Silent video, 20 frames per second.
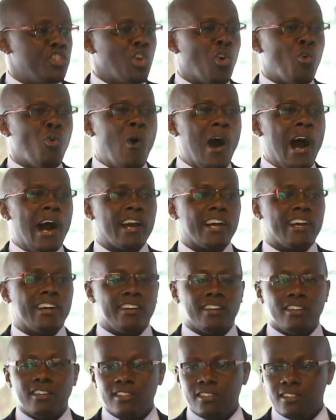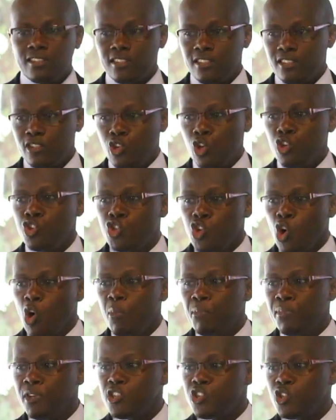your work, your
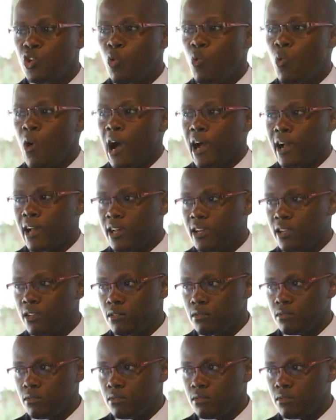job is your work.